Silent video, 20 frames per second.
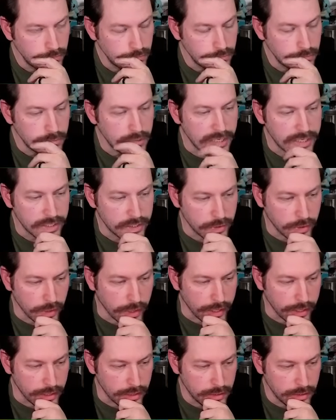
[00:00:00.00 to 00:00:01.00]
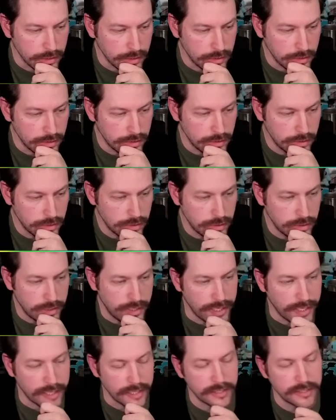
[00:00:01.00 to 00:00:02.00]
That's great.
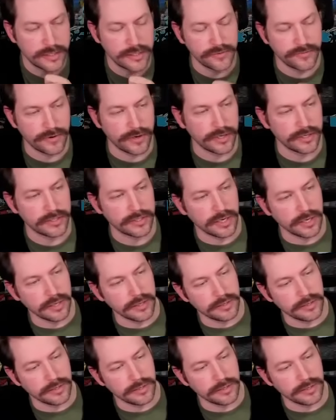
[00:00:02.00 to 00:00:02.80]
Yeah, this is very solid.